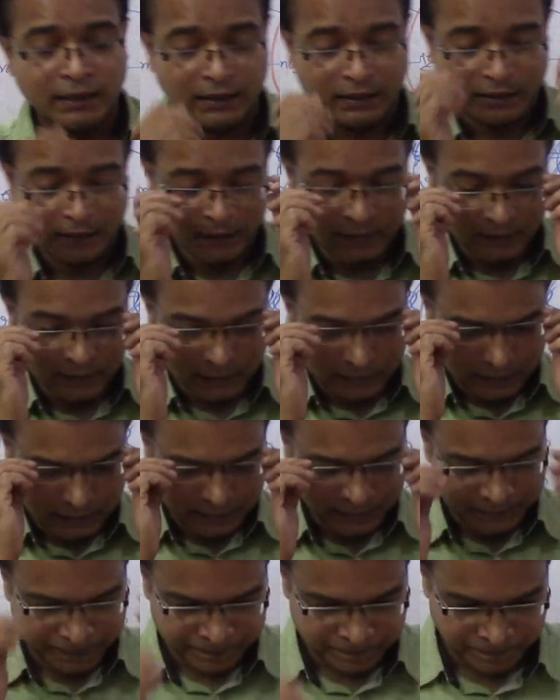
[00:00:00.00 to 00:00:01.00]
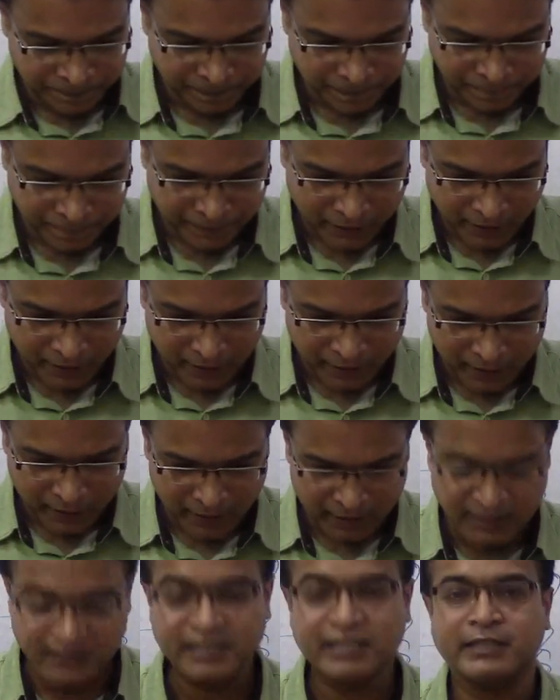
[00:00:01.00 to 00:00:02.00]

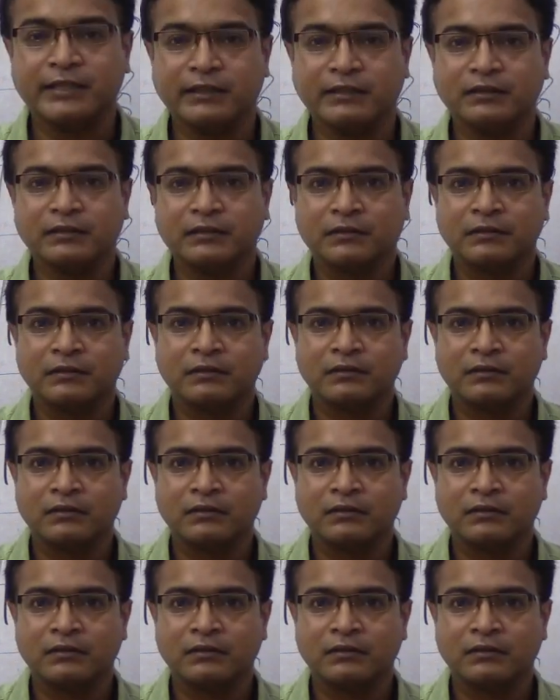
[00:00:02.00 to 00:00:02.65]
a gene?